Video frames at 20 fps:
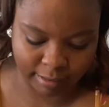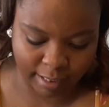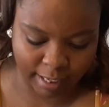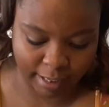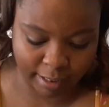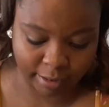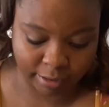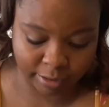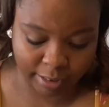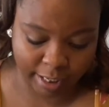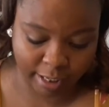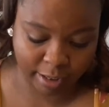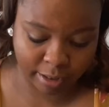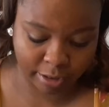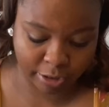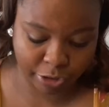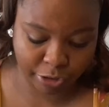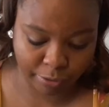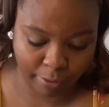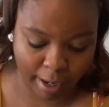they they're
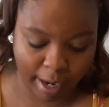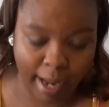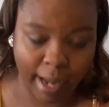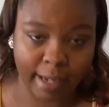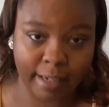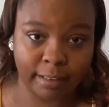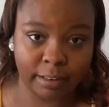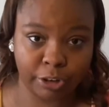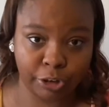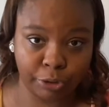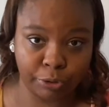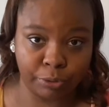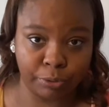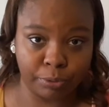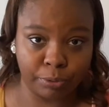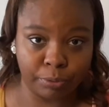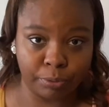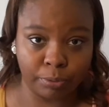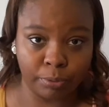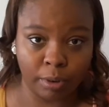gonna try
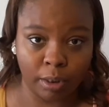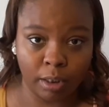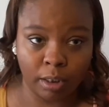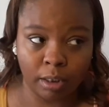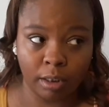to